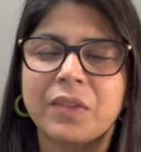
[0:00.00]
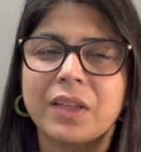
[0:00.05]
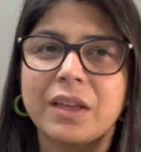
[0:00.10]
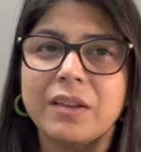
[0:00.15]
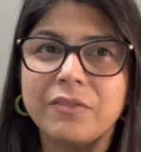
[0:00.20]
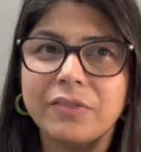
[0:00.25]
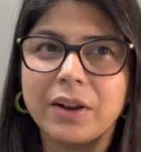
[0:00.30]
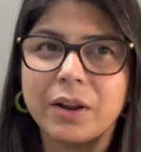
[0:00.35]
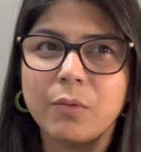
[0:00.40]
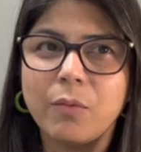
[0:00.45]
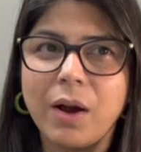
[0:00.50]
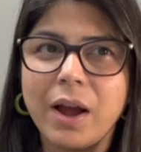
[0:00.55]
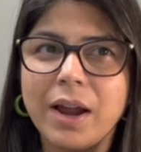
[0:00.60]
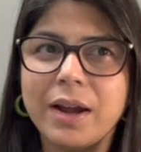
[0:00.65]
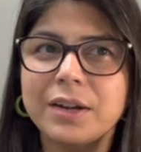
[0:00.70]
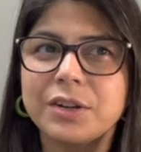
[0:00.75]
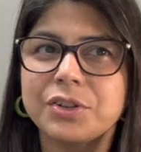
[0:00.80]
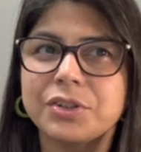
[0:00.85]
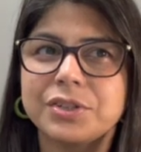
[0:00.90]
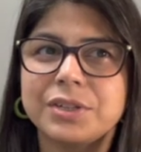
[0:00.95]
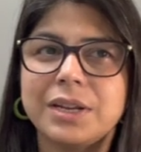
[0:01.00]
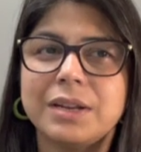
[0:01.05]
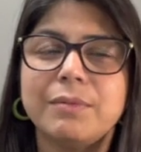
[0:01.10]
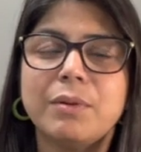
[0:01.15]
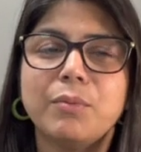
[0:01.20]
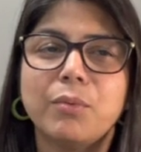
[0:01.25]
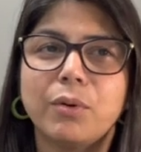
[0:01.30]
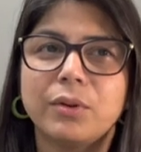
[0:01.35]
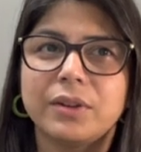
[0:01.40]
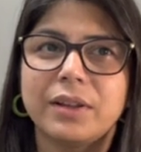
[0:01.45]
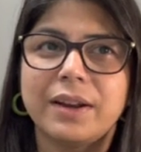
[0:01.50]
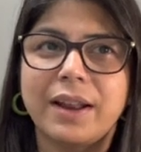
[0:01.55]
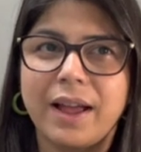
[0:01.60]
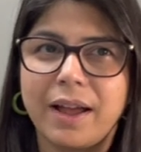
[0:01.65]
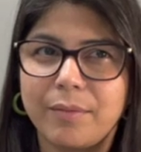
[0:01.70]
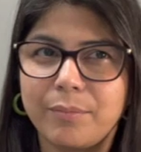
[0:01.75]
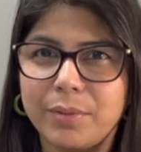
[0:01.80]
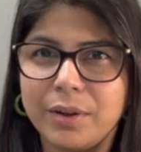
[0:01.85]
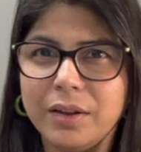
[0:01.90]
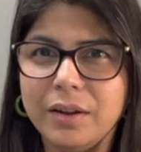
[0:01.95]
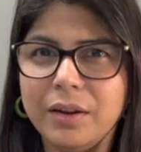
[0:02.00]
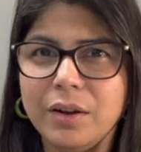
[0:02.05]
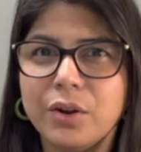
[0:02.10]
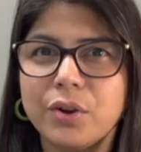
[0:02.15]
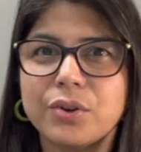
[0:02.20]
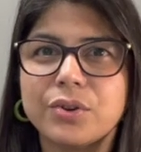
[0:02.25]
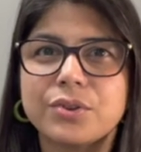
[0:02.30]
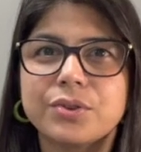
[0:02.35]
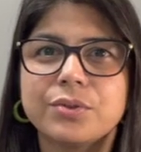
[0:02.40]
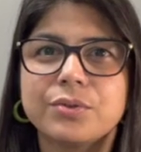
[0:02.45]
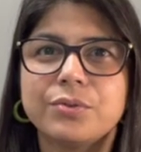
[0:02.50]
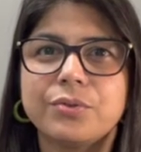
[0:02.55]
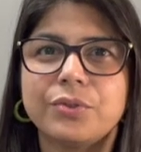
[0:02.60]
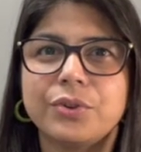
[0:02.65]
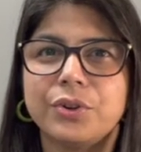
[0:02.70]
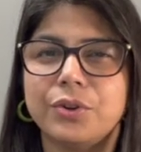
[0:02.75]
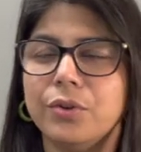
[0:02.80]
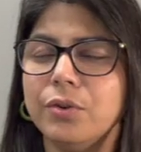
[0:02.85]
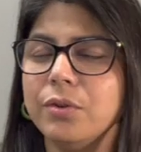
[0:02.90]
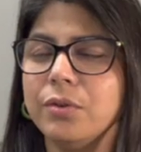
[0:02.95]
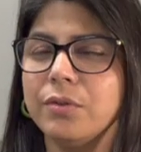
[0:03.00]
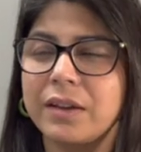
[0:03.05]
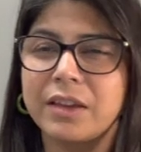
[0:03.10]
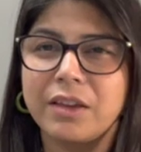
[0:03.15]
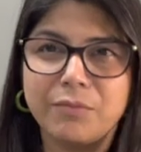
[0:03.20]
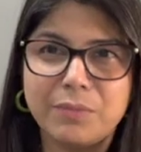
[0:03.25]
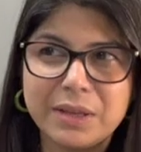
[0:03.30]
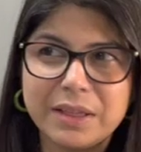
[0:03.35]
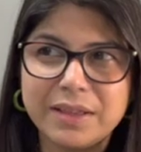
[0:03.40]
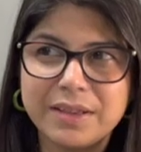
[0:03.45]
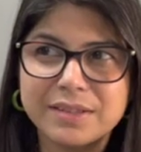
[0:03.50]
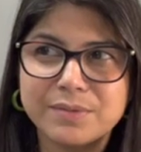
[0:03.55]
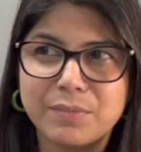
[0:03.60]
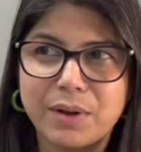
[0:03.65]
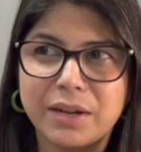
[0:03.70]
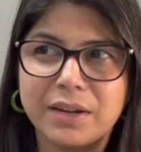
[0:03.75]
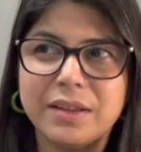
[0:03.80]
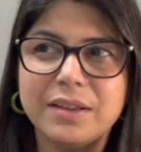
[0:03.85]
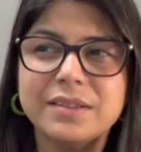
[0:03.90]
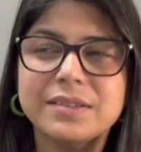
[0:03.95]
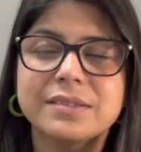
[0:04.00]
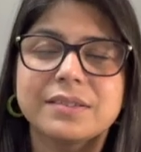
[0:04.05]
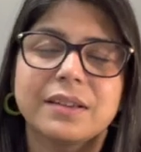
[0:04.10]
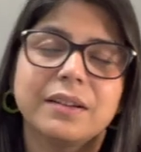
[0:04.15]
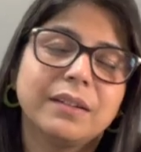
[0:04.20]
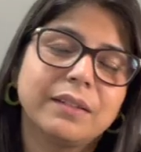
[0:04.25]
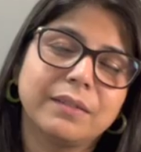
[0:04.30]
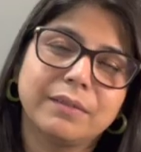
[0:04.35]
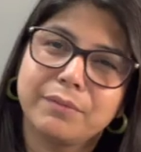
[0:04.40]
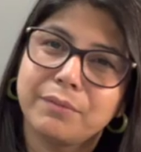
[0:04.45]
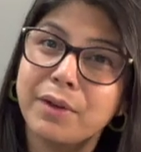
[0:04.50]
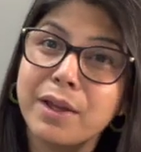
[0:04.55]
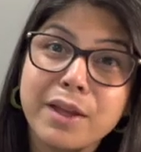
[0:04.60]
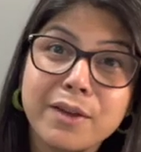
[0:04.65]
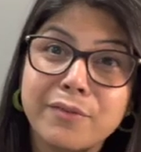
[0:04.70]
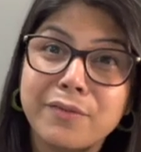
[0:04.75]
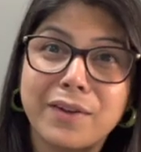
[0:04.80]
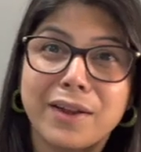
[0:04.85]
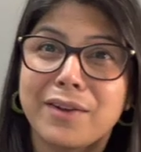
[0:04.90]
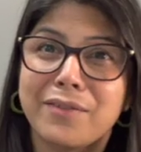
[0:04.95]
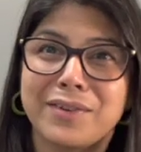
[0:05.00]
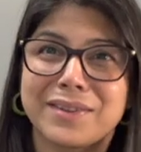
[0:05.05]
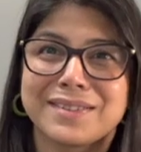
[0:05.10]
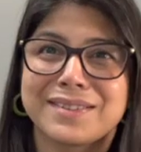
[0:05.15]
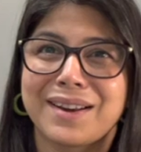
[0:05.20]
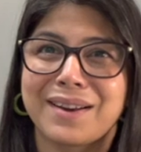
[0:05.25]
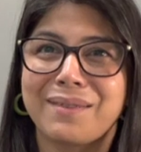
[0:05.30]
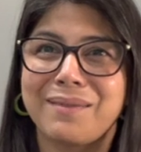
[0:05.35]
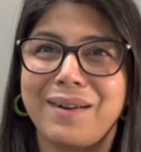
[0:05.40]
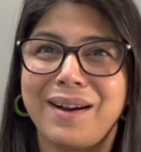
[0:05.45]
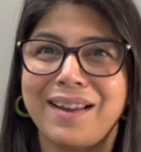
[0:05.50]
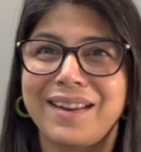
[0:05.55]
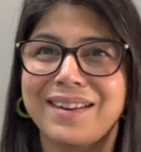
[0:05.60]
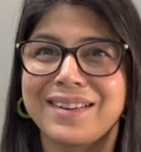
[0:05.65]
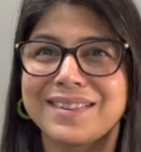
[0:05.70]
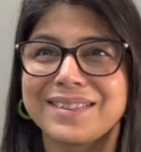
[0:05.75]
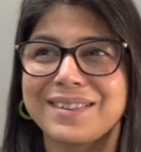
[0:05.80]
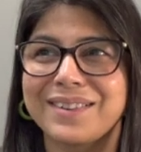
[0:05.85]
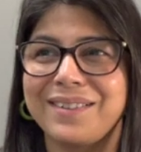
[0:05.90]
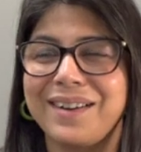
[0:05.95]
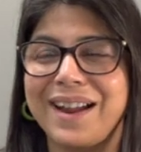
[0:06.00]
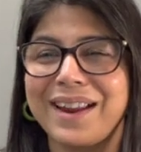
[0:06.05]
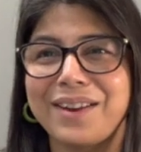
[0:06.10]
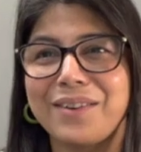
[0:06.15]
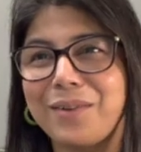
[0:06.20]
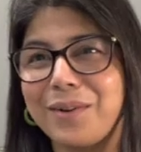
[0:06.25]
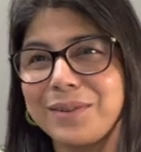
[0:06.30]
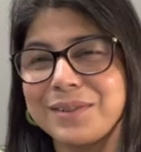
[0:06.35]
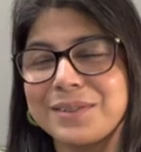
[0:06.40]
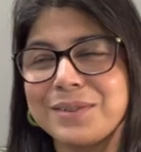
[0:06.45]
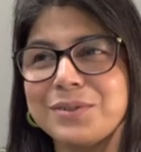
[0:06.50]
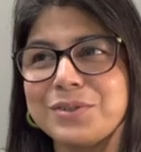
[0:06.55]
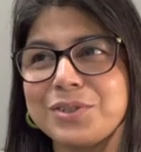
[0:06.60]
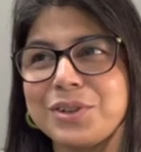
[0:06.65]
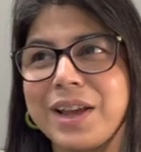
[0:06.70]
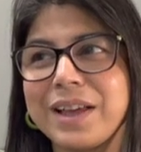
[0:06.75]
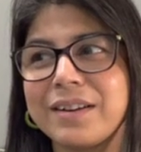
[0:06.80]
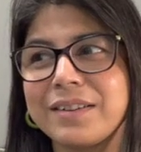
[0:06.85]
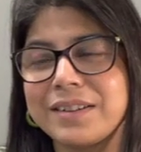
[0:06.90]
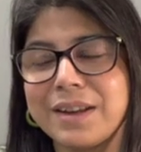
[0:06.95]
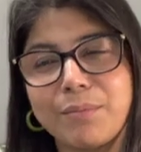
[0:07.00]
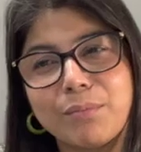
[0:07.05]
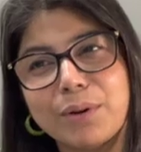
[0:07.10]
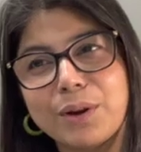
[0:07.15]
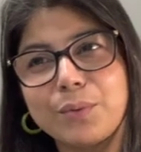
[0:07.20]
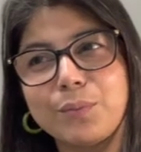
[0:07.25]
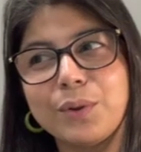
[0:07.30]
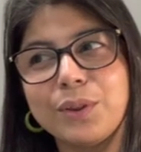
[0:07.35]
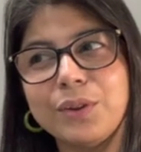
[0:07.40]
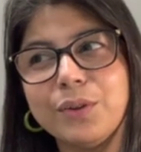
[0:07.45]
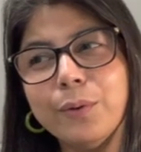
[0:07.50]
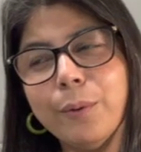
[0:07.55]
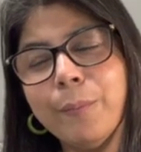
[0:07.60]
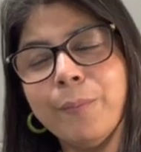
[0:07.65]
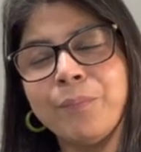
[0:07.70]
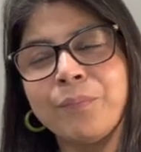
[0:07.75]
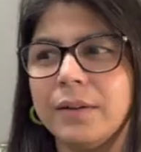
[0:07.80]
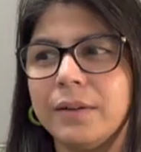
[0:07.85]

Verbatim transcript: if required, she'll be more than happy to you know give me these monies uh, if if it's required so i can also share a template with you